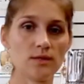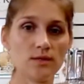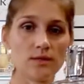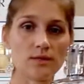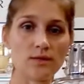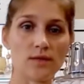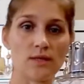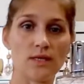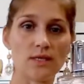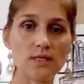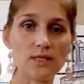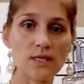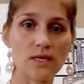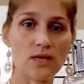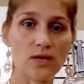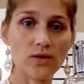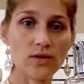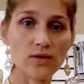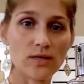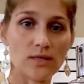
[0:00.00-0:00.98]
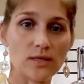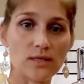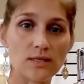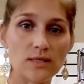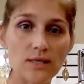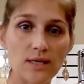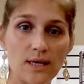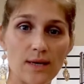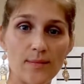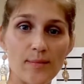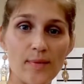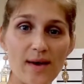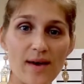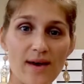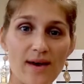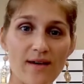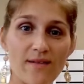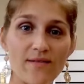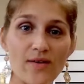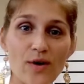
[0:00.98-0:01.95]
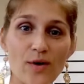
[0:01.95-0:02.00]
So this here is the lamp I
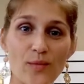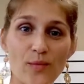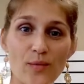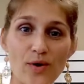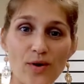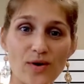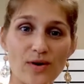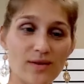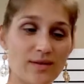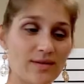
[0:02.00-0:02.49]
have at work.